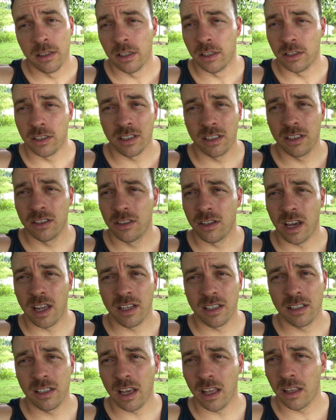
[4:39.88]
then just try
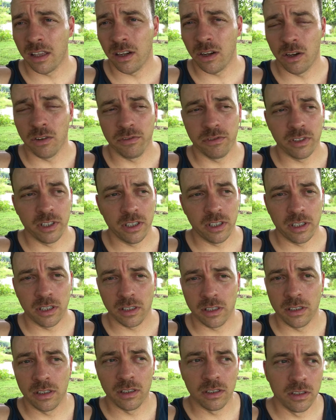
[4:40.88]
to sell it. Hopefully you
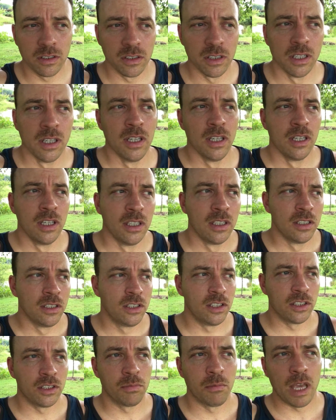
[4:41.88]
can
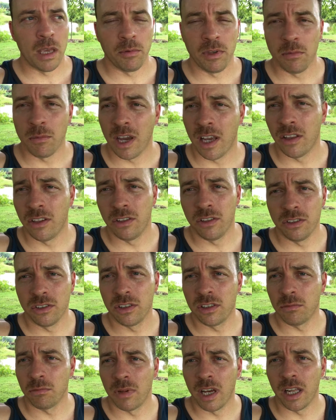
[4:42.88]
maybe you might
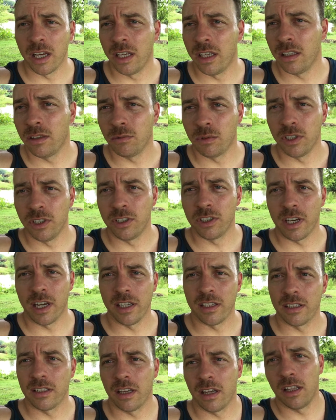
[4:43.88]
lose some money when you try
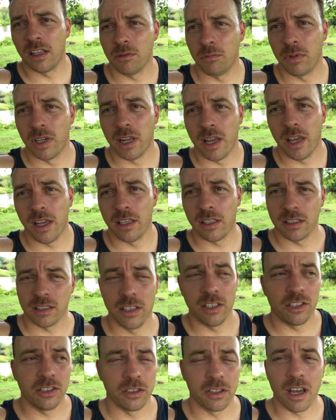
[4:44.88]
to sell it, but hey, at
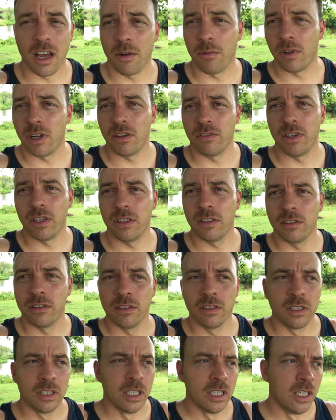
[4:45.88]
least you got rid of it.
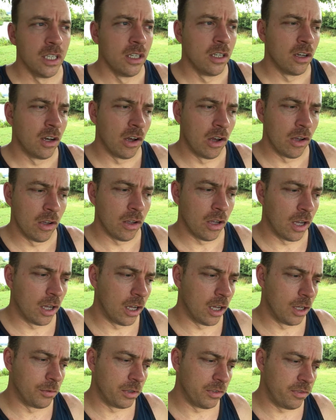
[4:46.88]

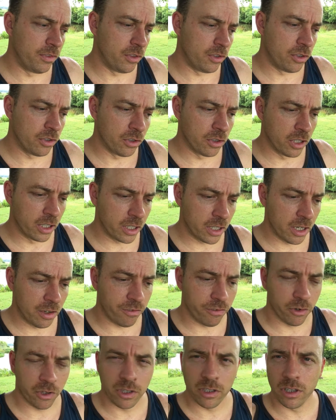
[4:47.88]
If you do looking
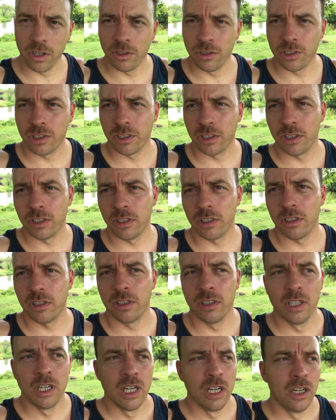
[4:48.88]
at
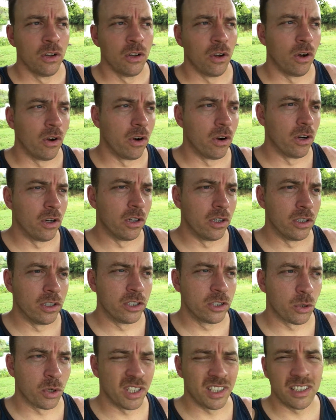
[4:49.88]
foreclosure or
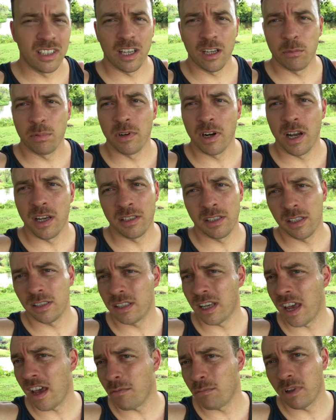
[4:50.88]
short sale
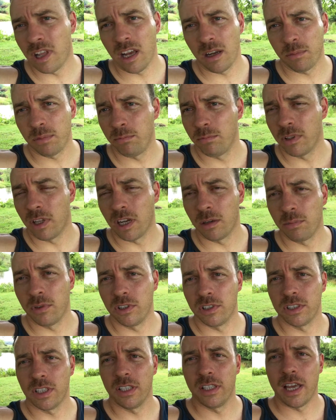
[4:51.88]
process, I have blog
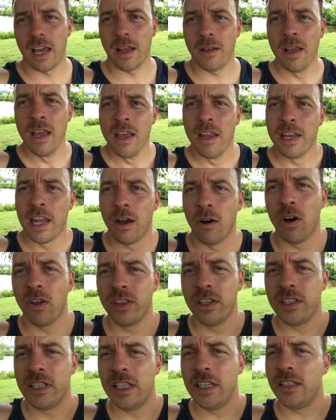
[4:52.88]
posts on that. Now
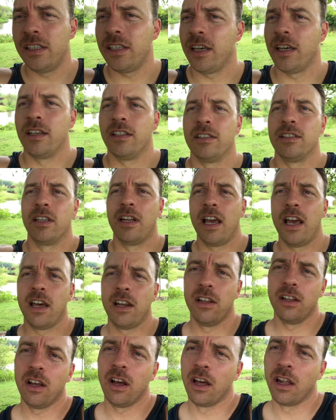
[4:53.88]
all the details on
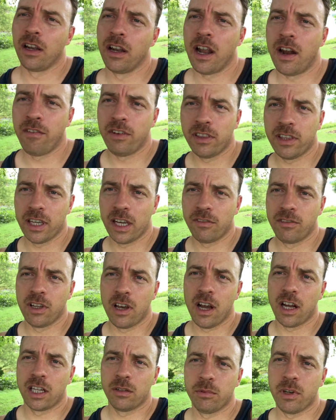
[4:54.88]
on everything I've
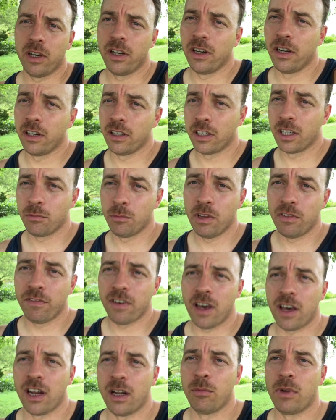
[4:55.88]
talked about here can be
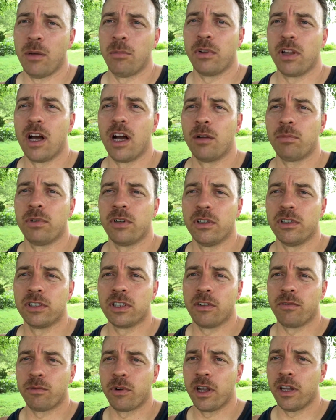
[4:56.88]
found on my blog
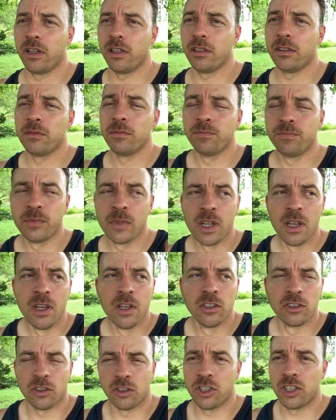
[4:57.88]
post I've written.
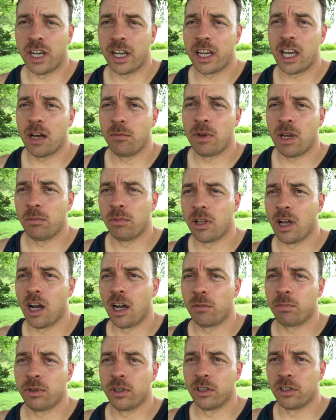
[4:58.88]
So check out my
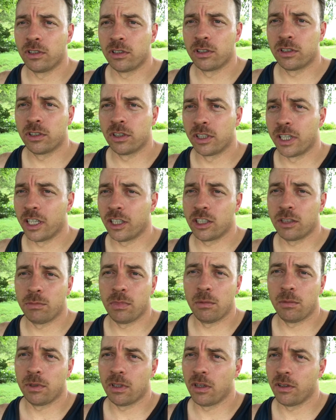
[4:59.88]
blog post, the link should
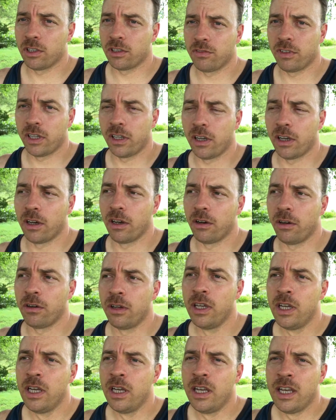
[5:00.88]
be below this
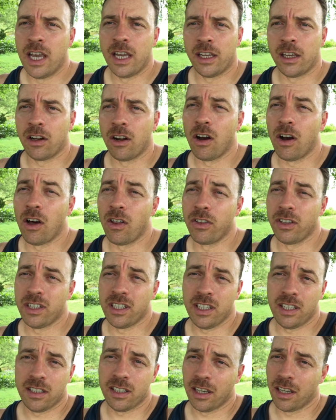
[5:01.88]
video, and get all the
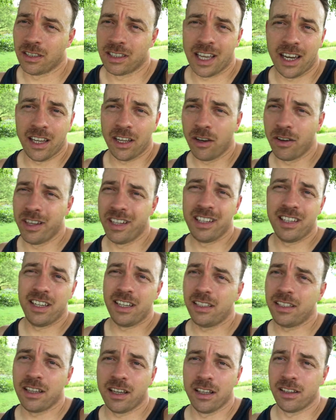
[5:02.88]
details. I didn't go into
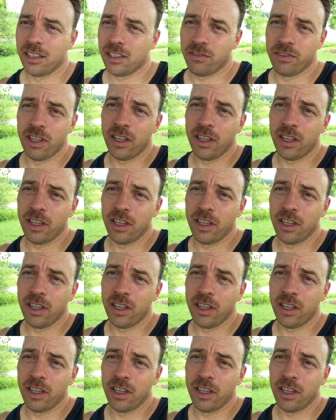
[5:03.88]
detail in this